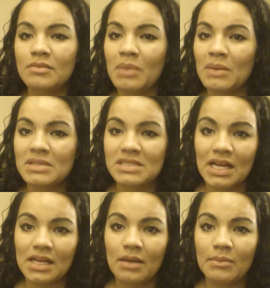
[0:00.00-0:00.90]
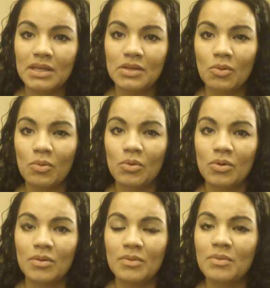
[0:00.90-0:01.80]
baby's not coming,
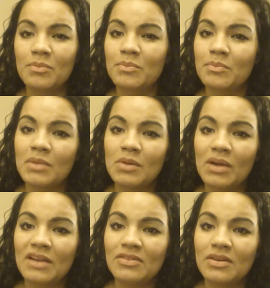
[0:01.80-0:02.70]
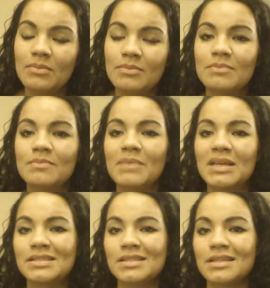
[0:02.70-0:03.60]
or the midwife
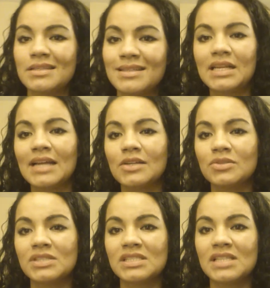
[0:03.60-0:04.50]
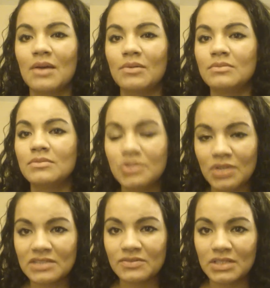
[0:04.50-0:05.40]
makes the diagnosis that
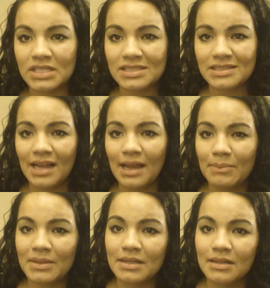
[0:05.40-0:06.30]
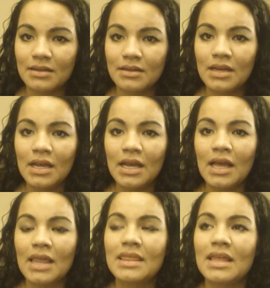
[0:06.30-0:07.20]
transfer needs to happen,
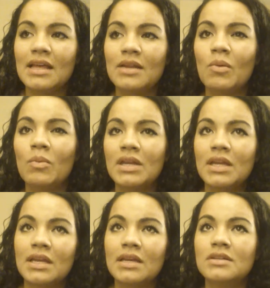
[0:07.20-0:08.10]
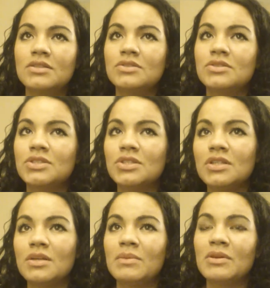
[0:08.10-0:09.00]
then we
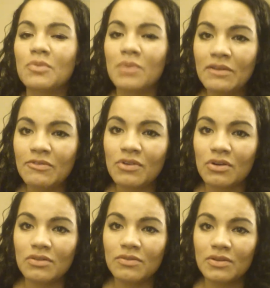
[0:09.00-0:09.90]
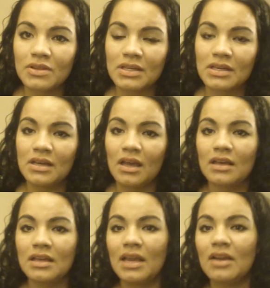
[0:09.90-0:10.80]
should be grateful for the
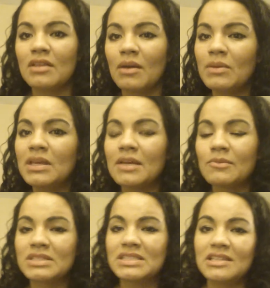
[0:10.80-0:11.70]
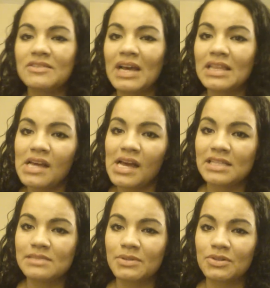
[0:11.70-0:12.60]
care that we can receive at the
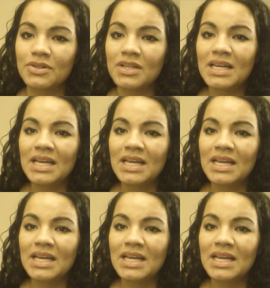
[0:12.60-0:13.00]
hospital.